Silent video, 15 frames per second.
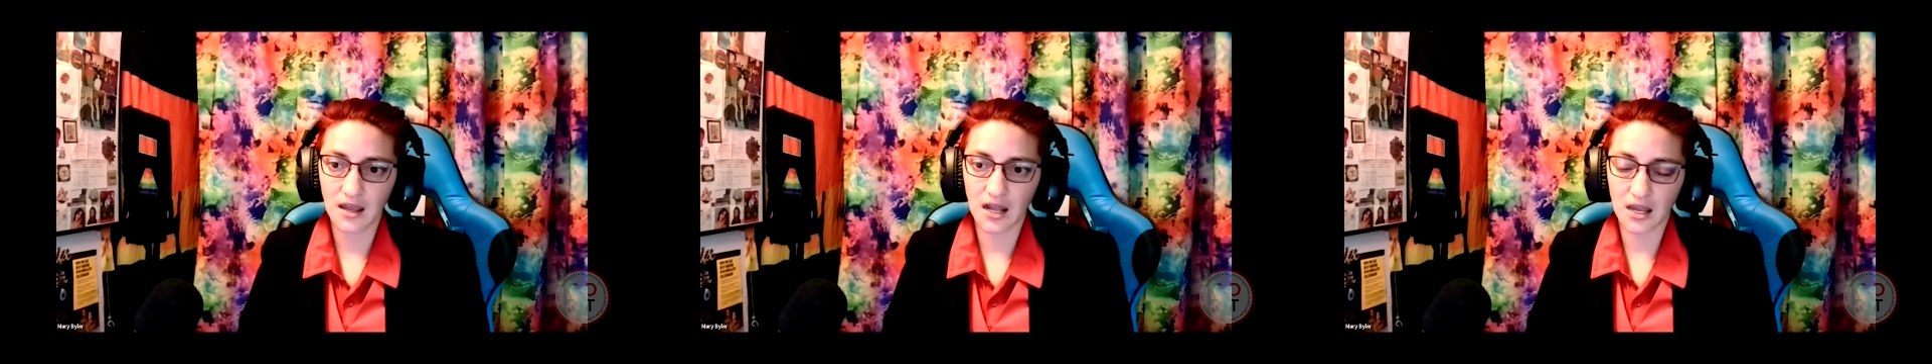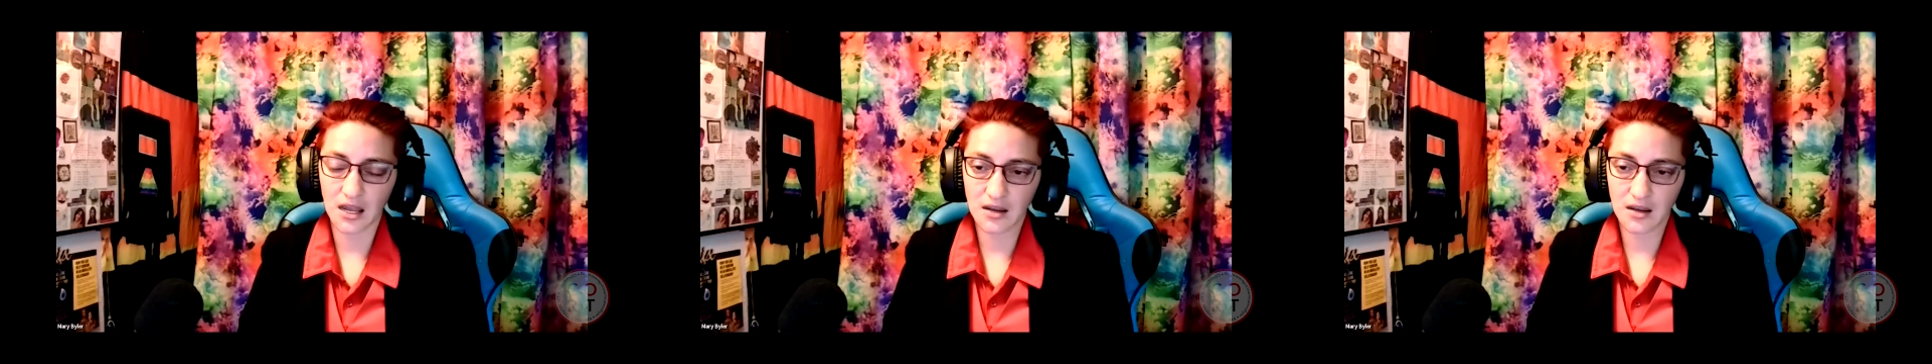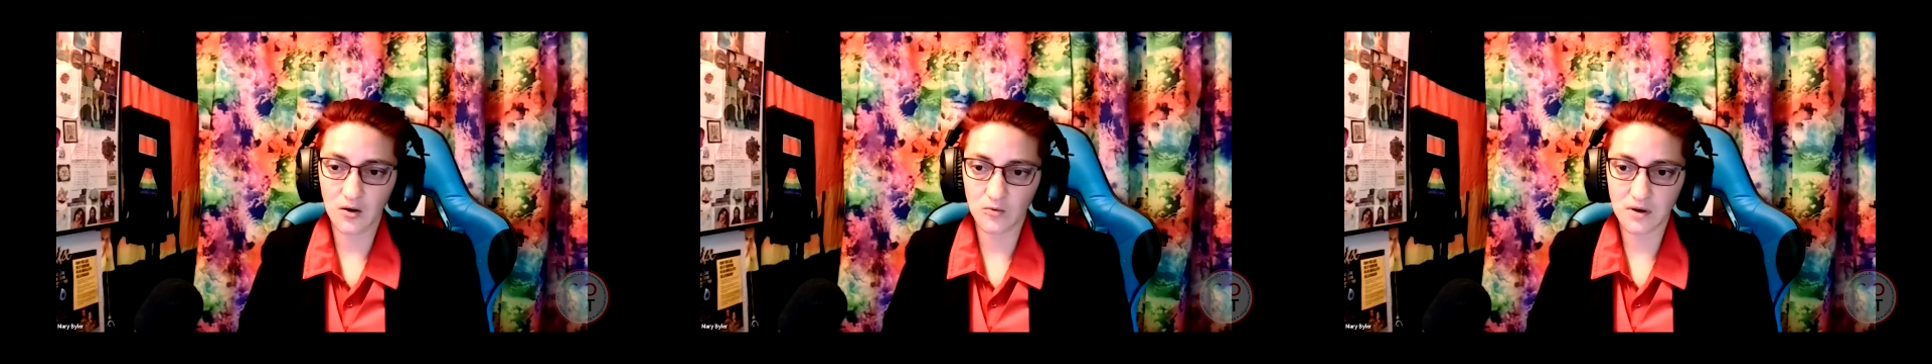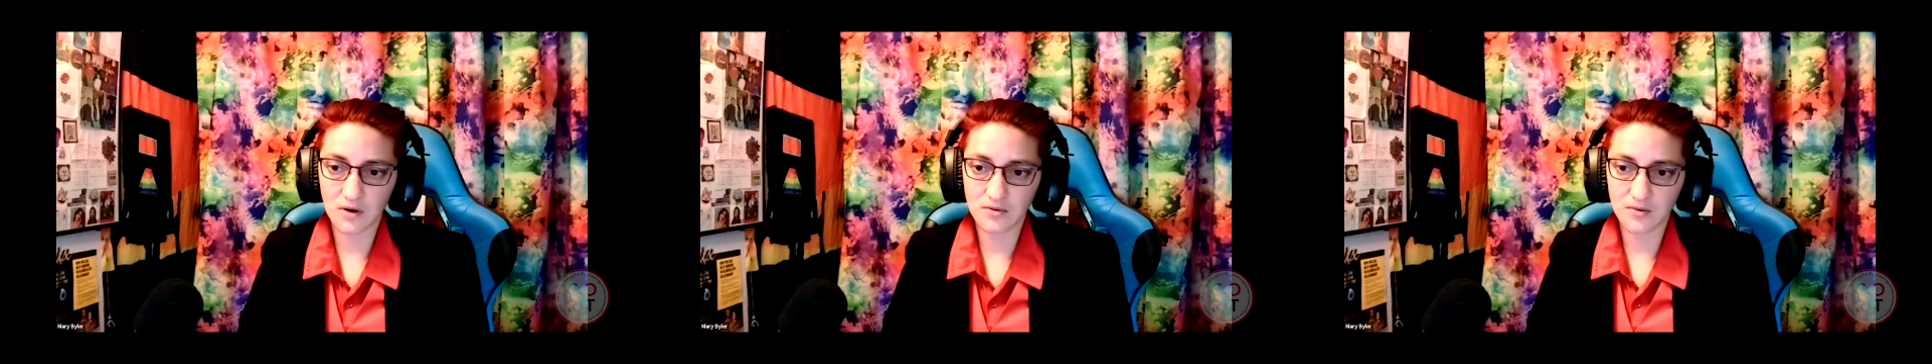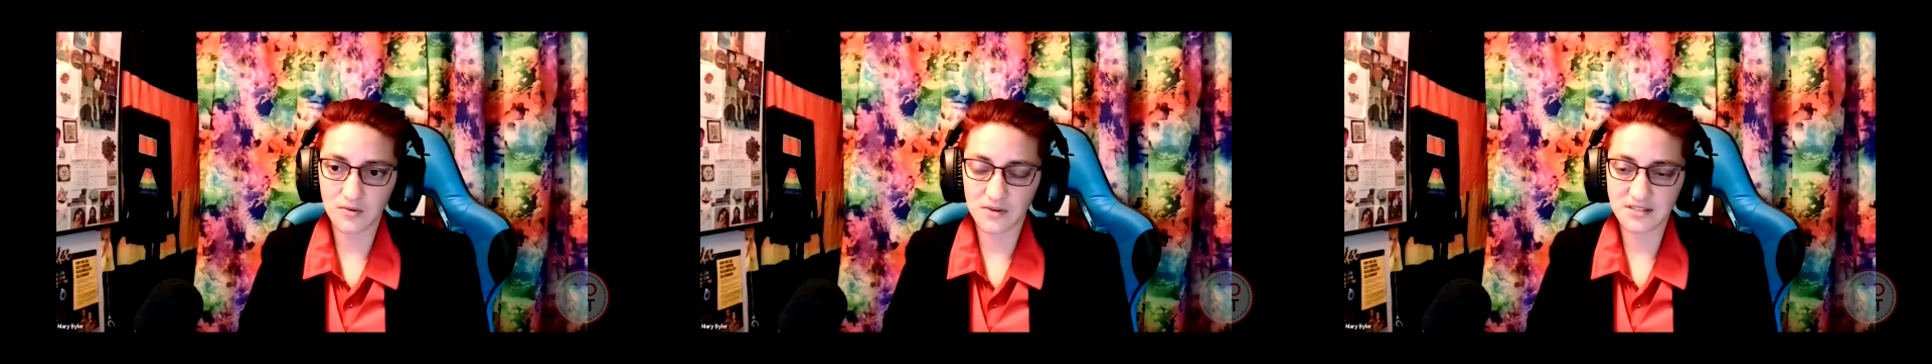and I co
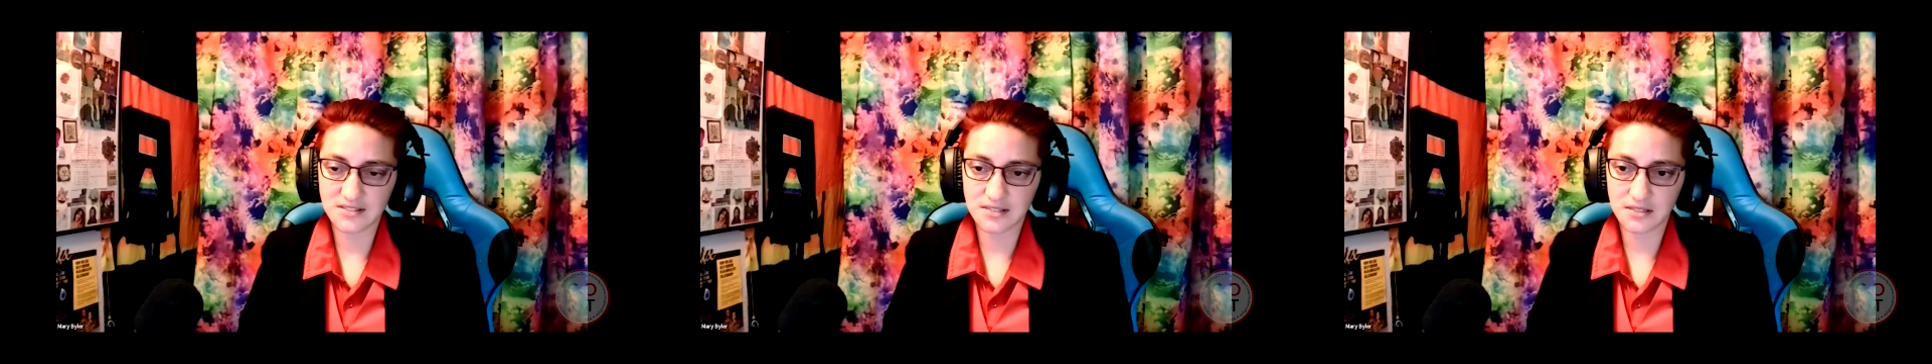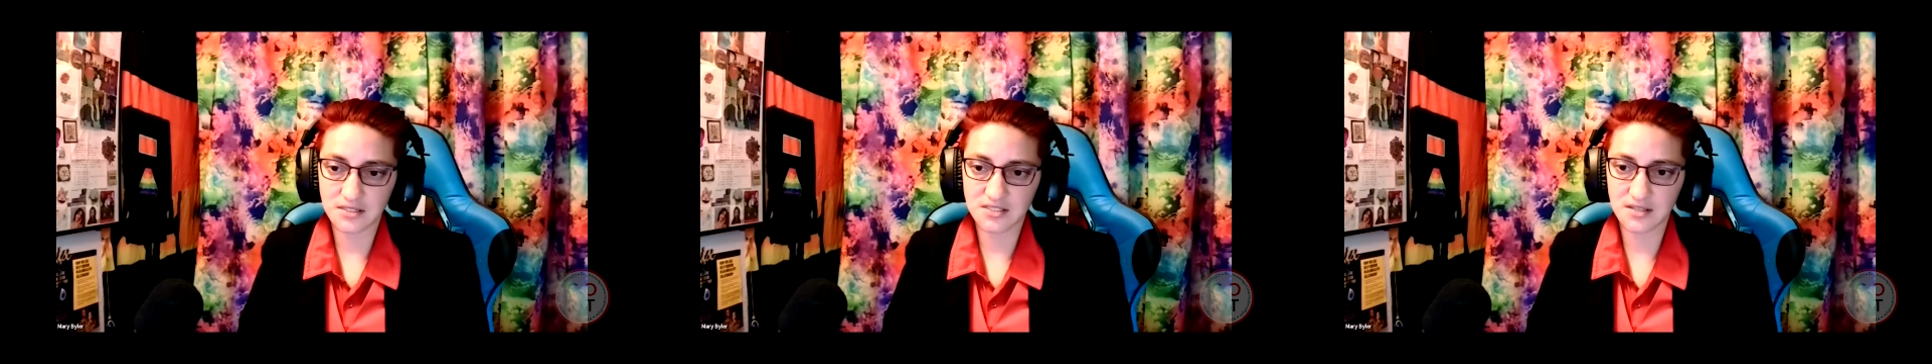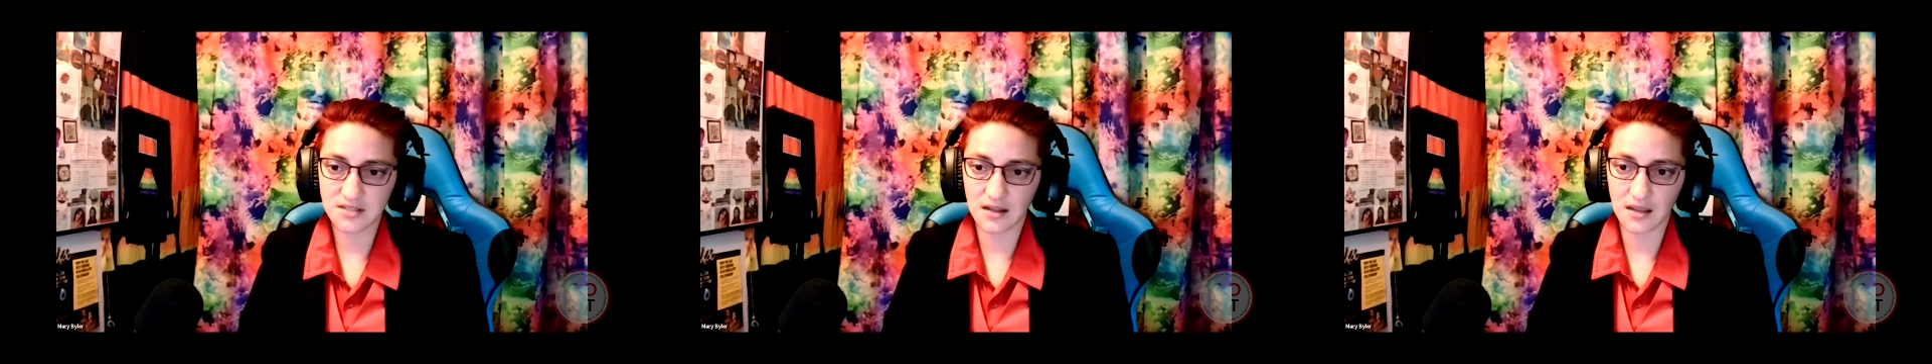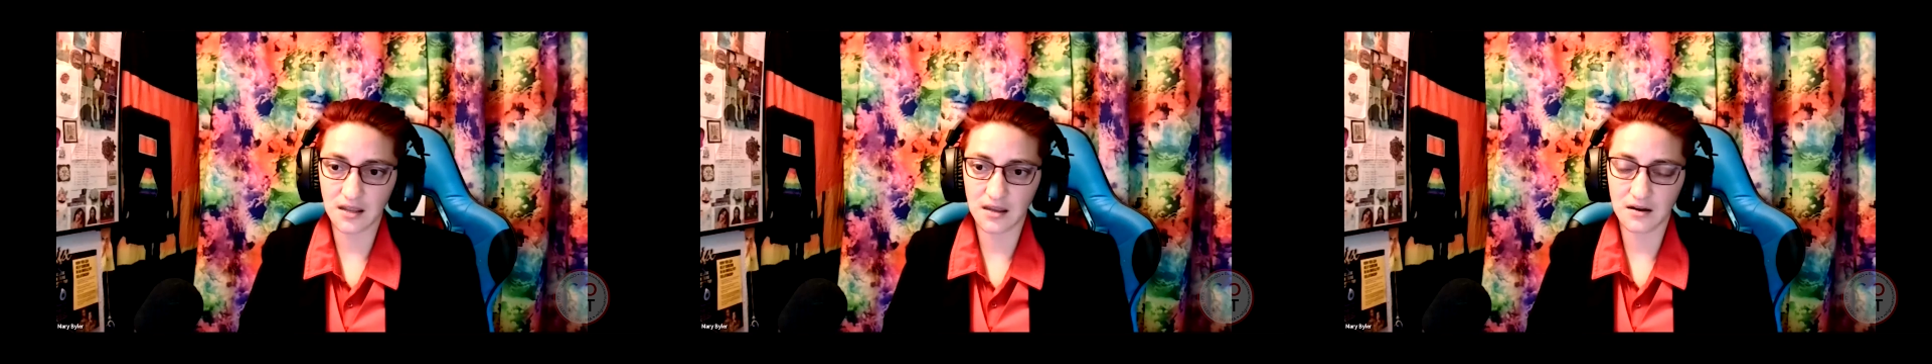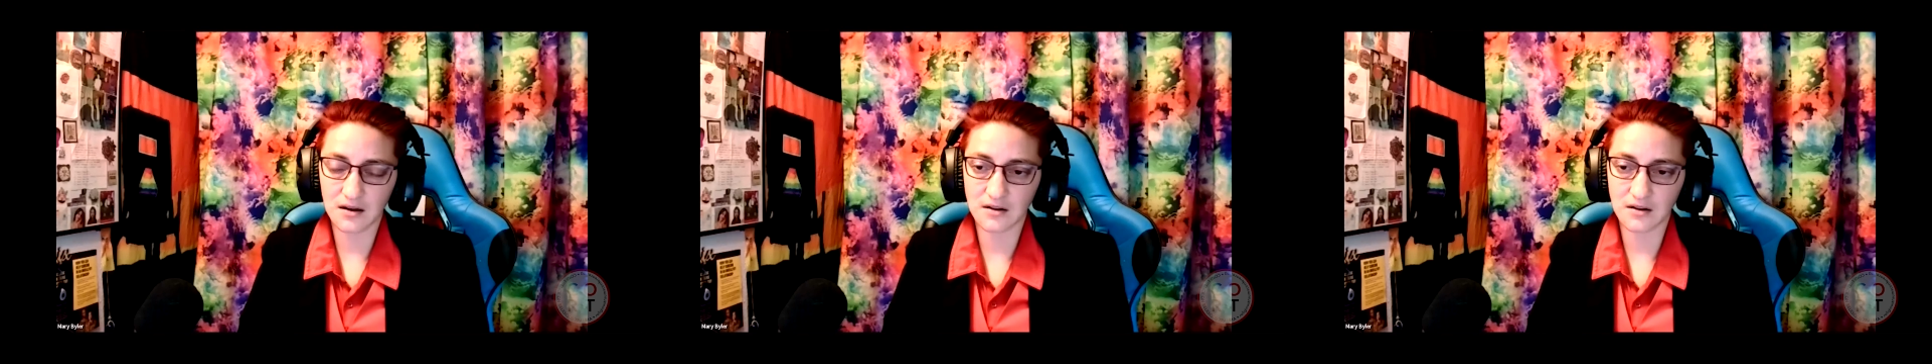wrote a research study